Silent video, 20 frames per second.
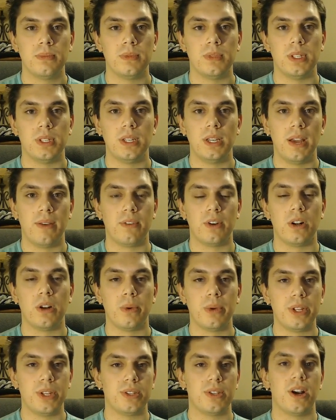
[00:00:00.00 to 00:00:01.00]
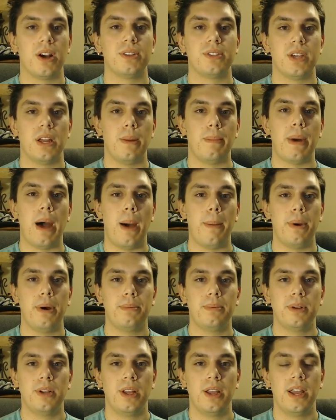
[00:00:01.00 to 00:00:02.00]
You never know when this card's going to pop
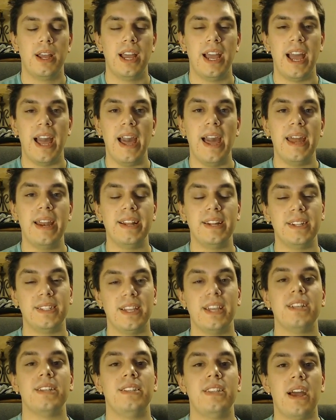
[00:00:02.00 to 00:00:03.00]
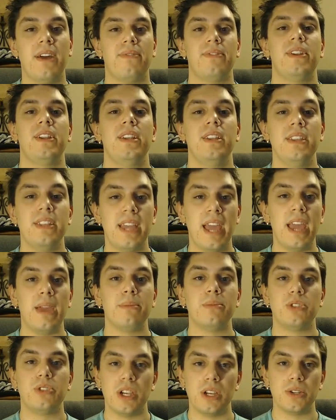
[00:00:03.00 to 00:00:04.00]
up, and it is a definite
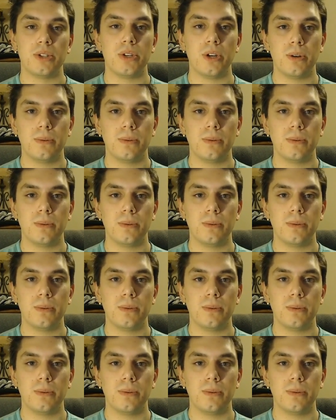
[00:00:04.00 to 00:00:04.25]
game changer.